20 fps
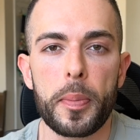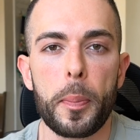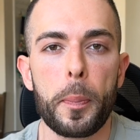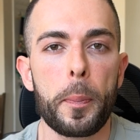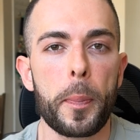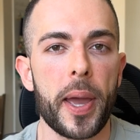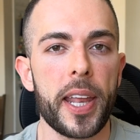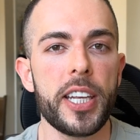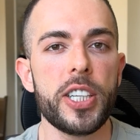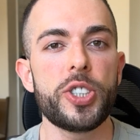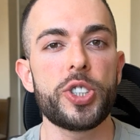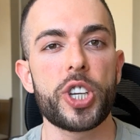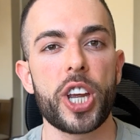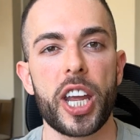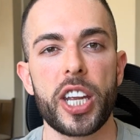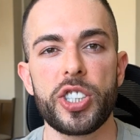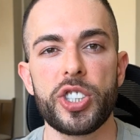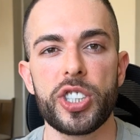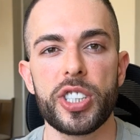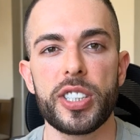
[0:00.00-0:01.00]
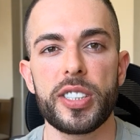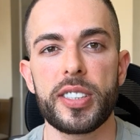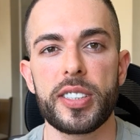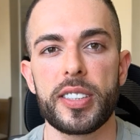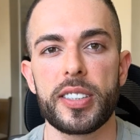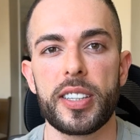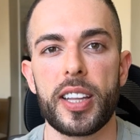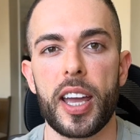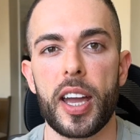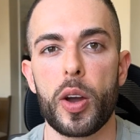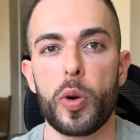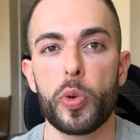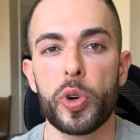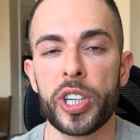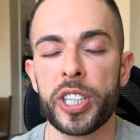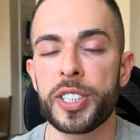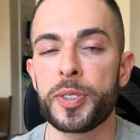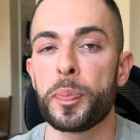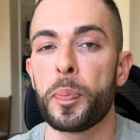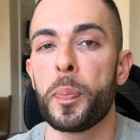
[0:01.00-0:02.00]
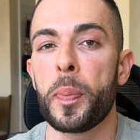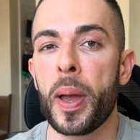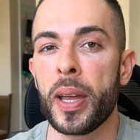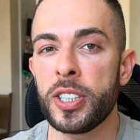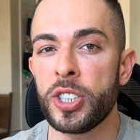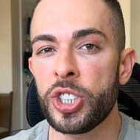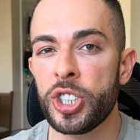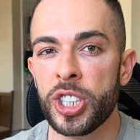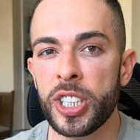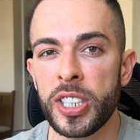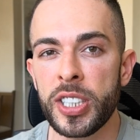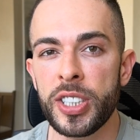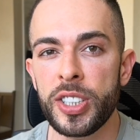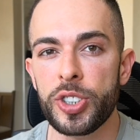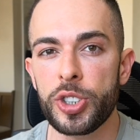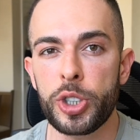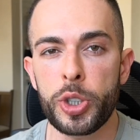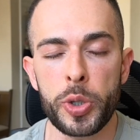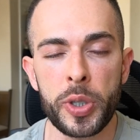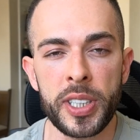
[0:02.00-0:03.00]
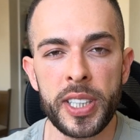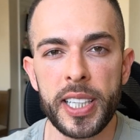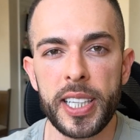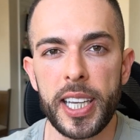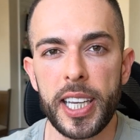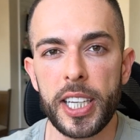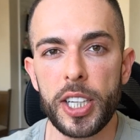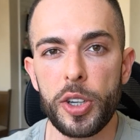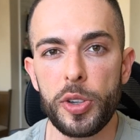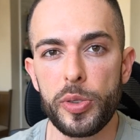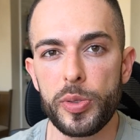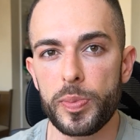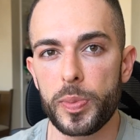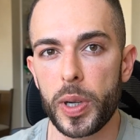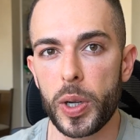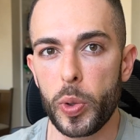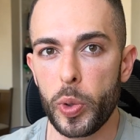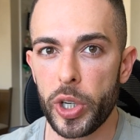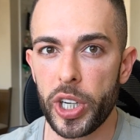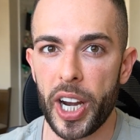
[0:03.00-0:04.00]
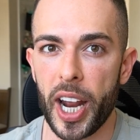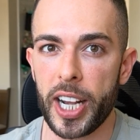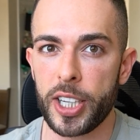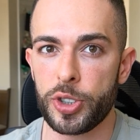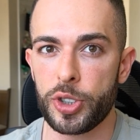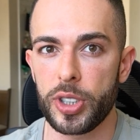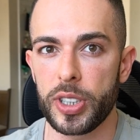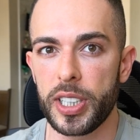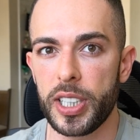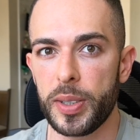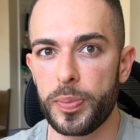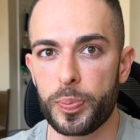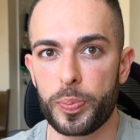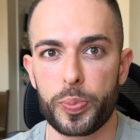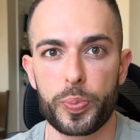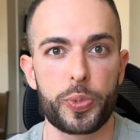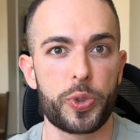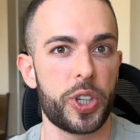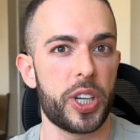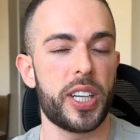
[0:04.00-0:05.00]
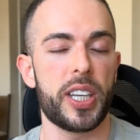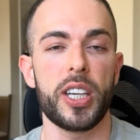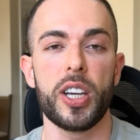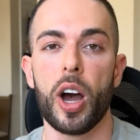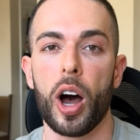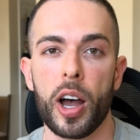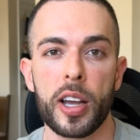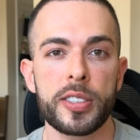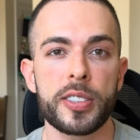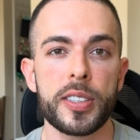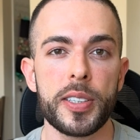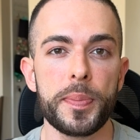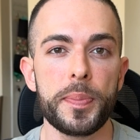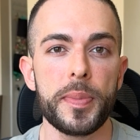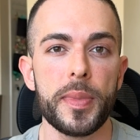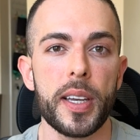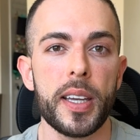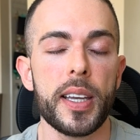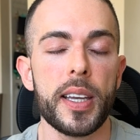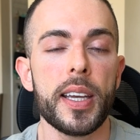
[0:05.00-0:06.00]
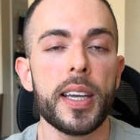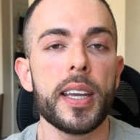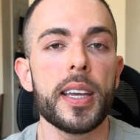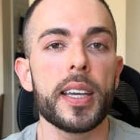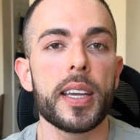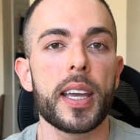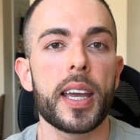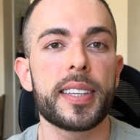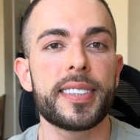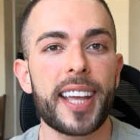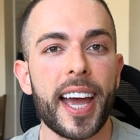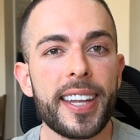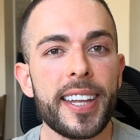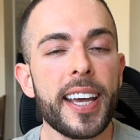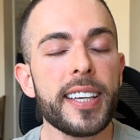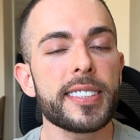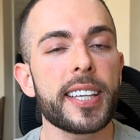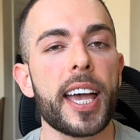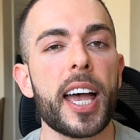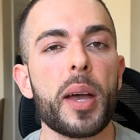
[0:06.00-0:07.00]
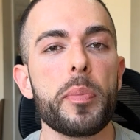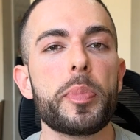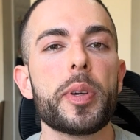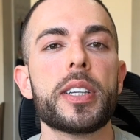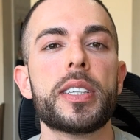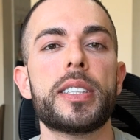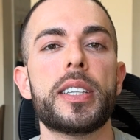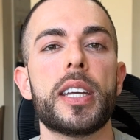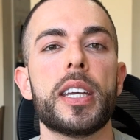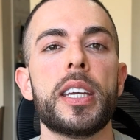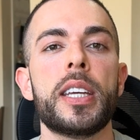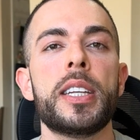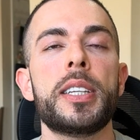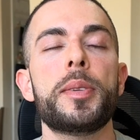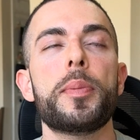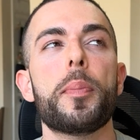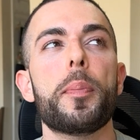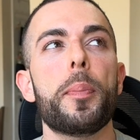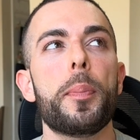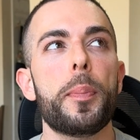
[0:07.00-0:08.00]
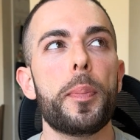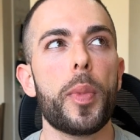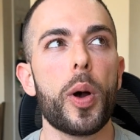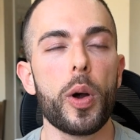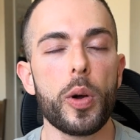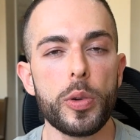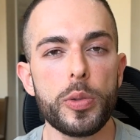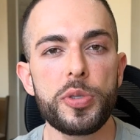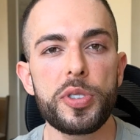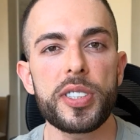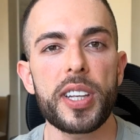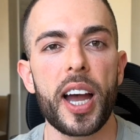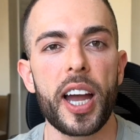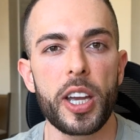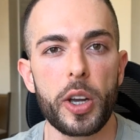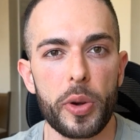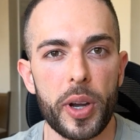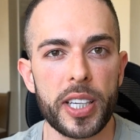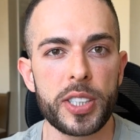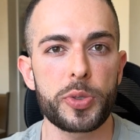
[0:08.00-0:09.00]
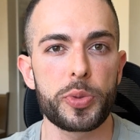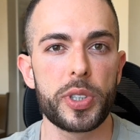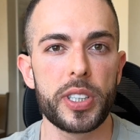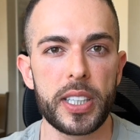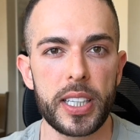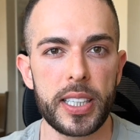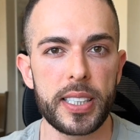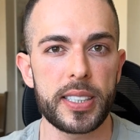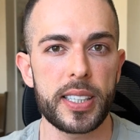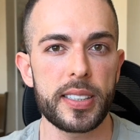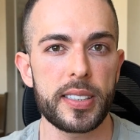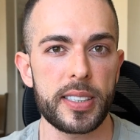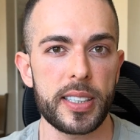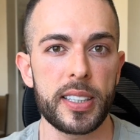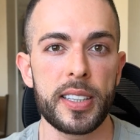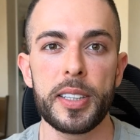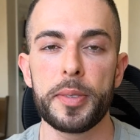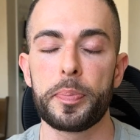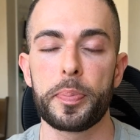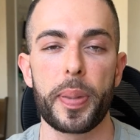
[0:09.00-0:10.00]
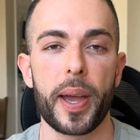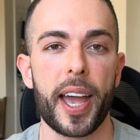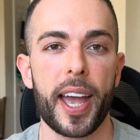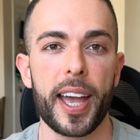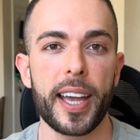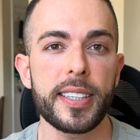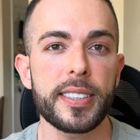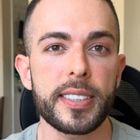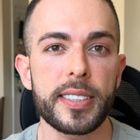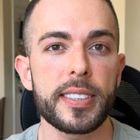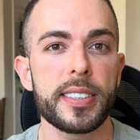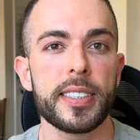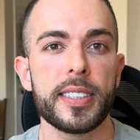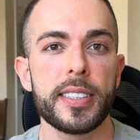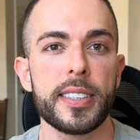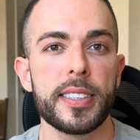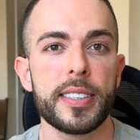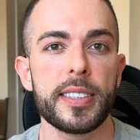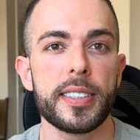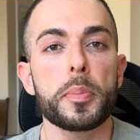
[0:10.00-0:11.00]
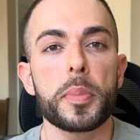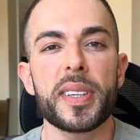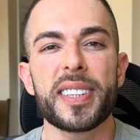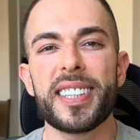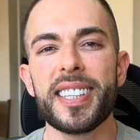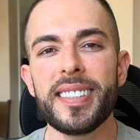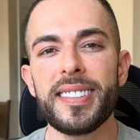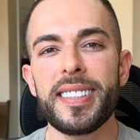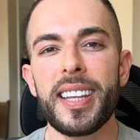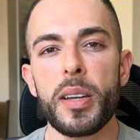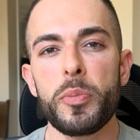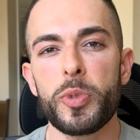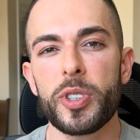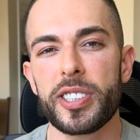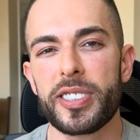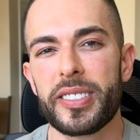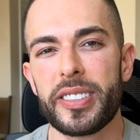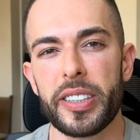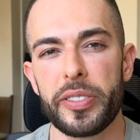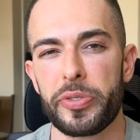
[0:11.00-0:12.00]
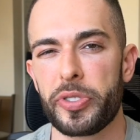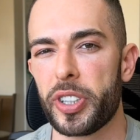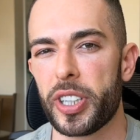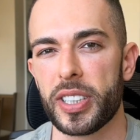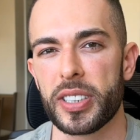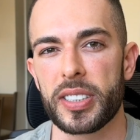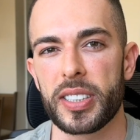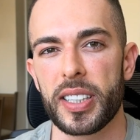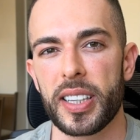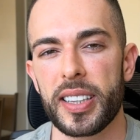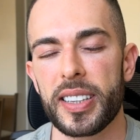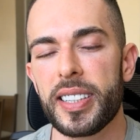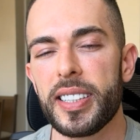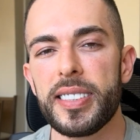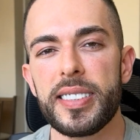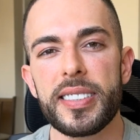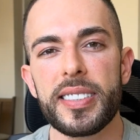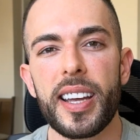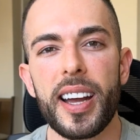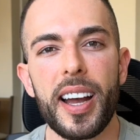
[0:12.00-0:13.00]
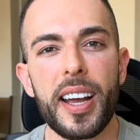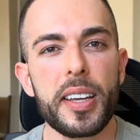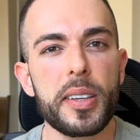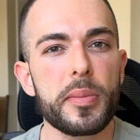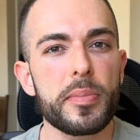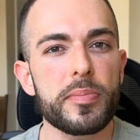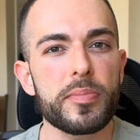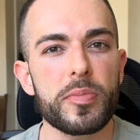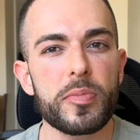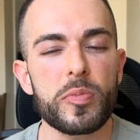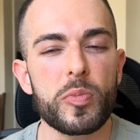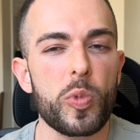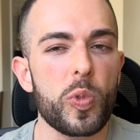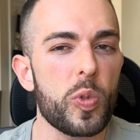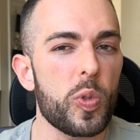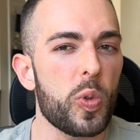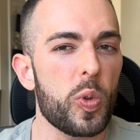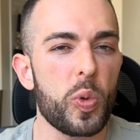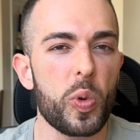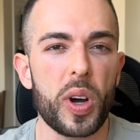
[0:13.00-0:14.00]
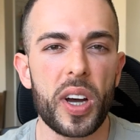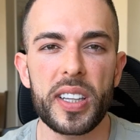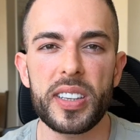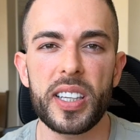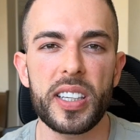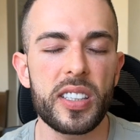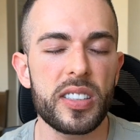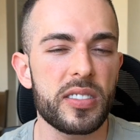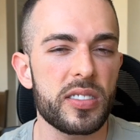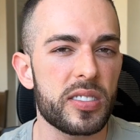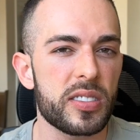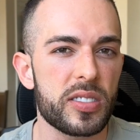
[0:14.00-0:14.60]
many changes that weren't mentioned during the keynote, but were actually pretty awesome. And that has happened in most iOS releases in the past, but this time was different. This time, what they